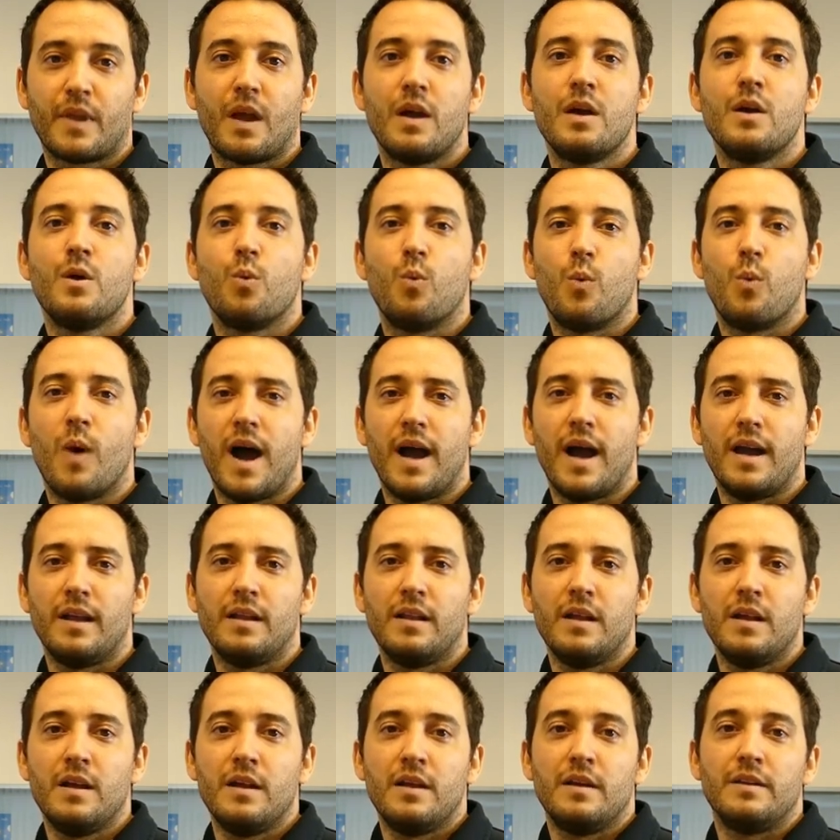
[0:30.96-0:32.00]
while
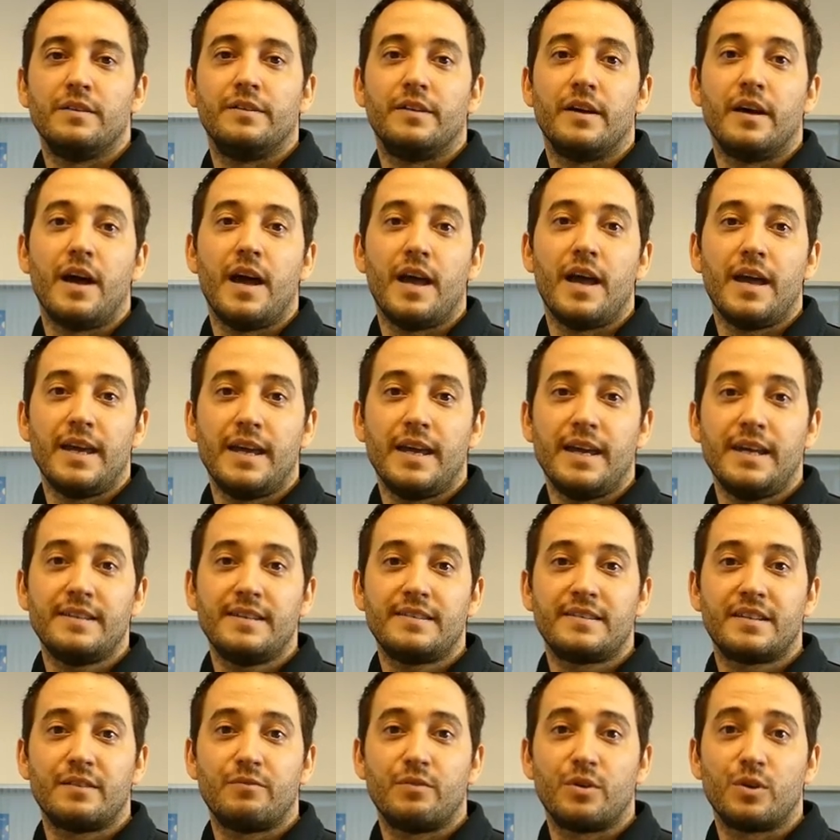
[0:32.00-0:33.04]
the
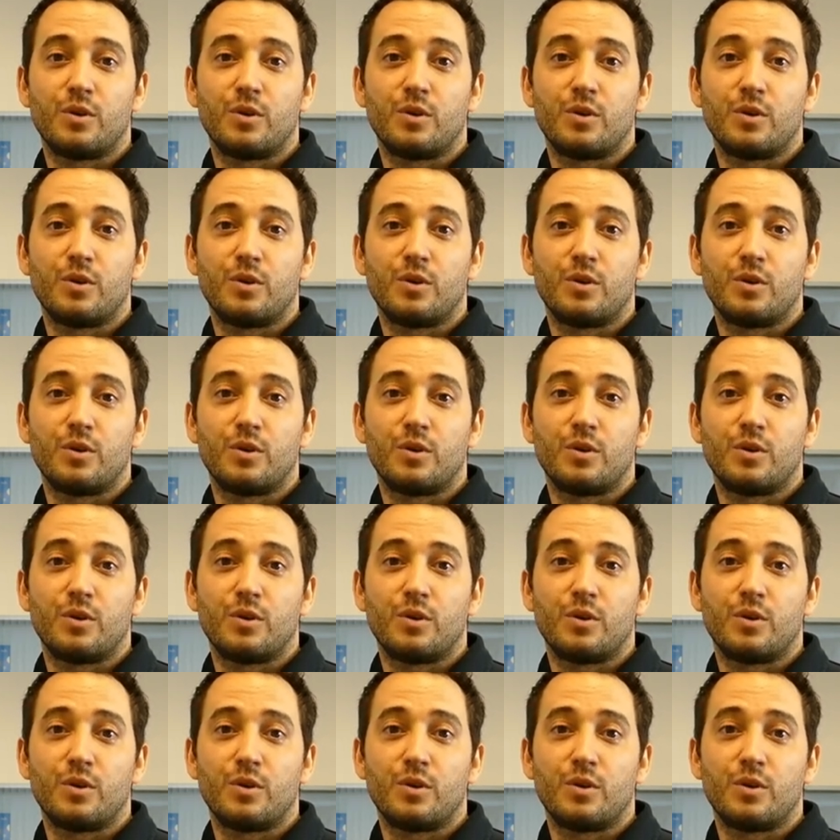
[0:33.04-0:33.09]
A7